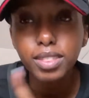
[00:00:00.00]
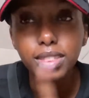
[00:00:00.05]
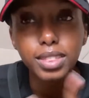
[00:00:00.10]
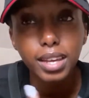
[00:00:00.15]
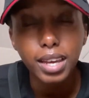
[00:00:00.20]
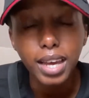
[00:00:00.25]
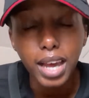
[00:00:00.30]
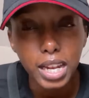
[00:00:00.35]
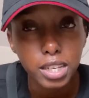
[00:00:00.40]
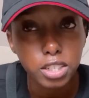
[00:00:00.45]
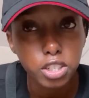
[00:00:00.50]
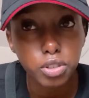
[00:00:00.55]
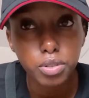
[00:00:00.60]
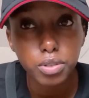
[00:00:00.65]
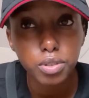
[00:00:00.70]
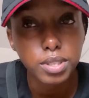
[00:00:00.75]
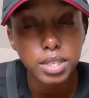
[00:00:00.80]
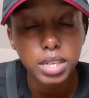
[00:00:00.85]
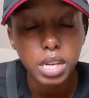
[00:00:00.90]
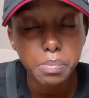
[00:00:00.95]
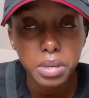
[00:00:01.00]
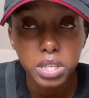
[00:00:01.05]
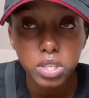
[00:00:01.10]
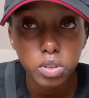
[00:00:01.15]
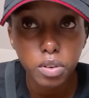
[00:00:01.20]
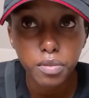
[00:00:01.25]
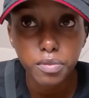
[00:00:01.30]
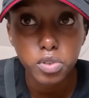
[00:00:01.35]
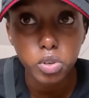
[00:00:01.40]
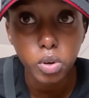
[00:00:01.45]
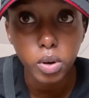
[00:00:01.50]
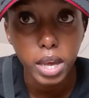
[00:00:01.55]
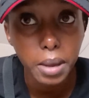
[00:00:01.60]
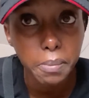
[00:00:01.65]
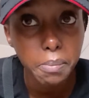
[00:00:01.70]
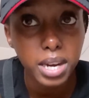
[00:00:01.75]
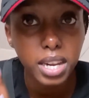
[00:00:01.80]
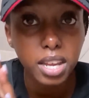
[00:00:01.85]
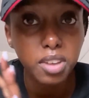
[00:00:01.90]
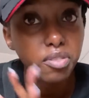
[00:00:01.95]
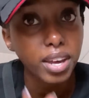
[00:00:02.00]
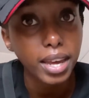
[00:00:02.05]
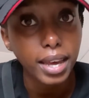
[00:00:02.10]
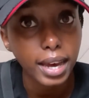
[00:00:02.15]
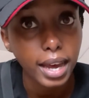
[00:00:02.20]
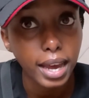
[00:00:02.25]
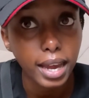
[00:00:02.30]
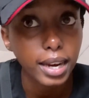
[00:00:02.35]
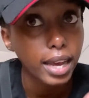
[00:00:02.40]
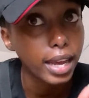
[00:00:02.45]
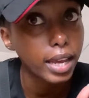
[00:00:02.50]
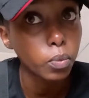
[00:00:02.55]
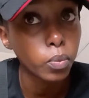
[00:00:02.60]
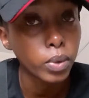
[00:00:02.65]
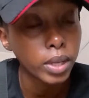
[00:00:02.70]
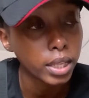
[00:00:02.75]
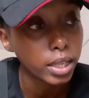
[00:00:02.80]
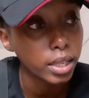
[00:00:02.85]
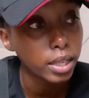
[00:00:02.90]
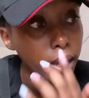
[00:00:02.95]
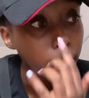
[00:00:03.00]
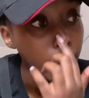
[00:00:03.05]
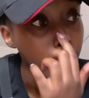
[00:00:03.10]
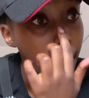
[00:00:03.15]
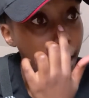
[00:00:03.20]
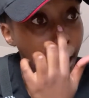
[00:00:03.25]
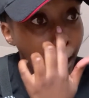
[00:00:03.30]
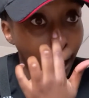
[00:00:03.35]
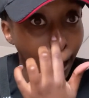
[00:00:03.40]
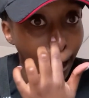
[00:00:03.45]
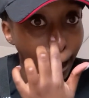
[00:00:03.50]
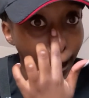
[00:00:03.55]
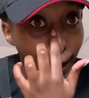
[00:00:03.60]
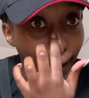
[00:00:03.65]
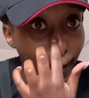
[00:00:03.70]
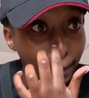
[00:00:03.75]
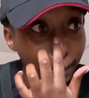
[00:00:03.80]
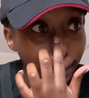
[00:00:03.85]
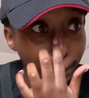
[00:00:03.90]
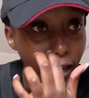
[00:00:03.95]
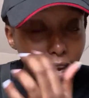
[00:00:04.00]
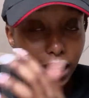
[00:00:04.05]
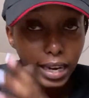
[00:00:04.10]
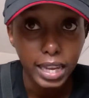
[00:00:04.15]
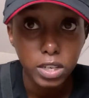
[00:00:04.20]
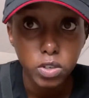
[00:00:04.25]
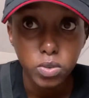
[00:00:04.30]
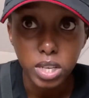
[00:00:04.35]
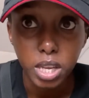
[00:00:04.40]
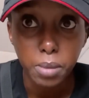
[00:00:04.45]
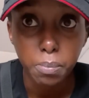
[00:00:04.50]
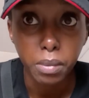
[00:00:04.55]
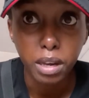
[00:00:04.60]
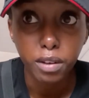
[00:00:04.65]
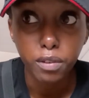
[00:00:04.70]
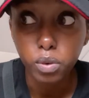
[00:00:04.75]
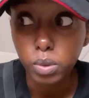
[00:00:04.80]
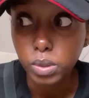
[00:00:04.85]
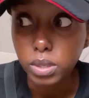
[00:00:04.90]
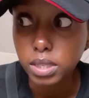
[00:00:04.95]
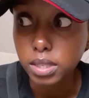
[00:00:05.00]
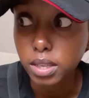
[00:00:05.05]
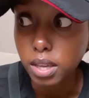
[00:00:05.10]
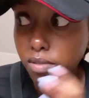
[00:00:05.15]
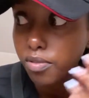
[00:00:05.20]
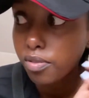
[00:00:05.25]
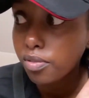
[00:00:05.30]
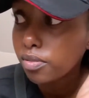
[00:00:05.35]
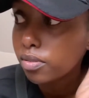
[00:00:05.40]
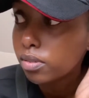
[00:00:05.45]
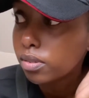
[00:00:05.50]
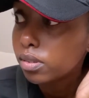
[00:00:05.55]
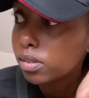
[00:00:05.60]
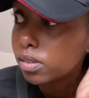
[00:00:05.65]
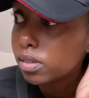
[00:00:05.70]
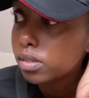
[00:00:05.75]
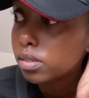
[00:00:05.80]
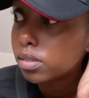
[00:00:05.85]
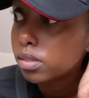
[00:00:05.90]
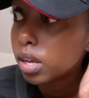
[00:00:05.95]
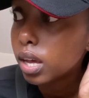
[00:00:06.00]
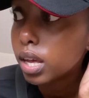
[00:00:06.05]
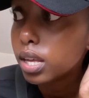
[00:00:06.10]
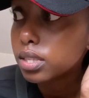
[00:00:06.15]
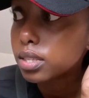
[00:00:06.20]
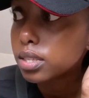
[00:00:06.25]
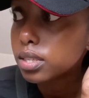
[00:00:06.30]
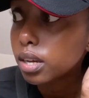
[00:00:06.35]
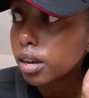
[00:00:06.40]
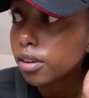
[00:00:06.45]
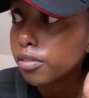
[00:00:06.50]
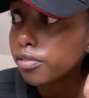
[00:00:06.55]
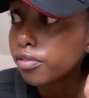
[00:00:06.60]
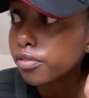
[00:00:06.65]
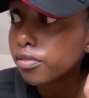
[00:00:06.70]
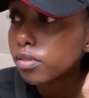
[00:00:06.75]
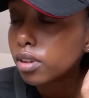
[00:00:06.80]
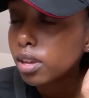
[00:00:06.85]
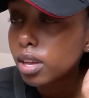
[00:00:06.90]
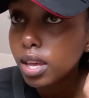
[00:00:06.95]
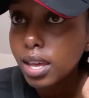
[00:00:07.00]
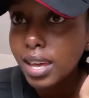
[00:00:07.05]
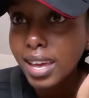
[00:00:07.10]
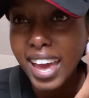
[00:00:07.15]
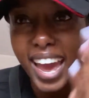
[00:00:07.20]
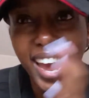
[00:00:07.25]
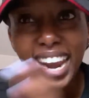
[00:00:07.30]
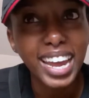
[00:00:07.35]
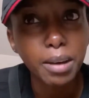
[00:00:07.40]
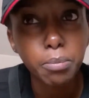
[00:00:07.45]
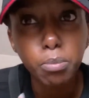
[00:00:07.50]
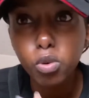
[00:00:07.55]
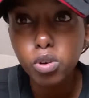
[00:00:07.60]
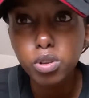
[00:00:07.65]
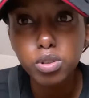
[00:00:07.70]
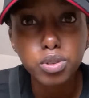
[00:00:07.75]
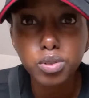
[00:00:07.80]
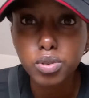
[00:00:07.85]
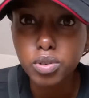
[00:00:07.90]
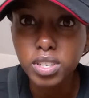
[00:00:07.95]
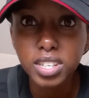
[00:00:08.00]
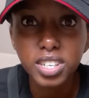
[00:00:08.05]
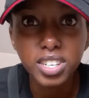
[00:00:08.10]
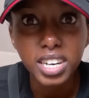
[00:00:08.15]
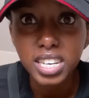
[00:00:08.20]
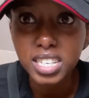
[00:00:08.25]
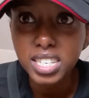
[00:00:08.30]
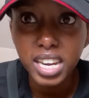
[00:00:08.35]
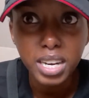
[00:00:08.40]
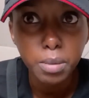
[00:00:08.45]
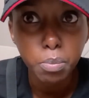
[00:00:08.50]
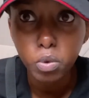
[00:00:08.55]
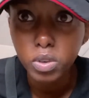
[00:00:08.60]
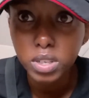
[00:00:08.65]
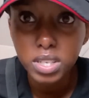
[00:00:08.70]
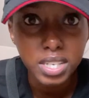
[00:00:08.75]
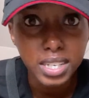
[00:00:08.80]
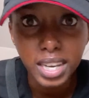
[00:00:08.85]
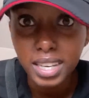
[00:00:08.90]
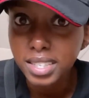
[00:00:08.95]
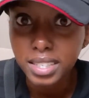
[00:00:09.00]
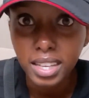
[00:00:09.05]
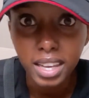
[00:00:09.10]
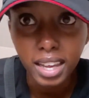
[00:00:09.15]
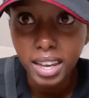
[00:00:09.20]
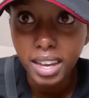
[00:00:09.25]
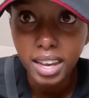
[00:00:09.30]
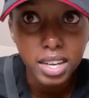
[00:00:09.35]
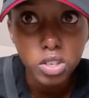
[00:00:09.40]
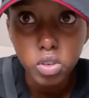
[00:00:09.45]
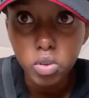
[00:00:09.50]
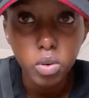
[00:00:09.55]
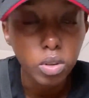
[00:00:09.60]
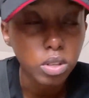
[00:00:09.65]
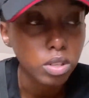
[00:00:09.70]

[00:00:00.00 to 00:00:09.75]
think I'll show you snippets of toy, but if I can, I will. I like to keep my phone safe and stuff, and I'm also not great at multitasking at all,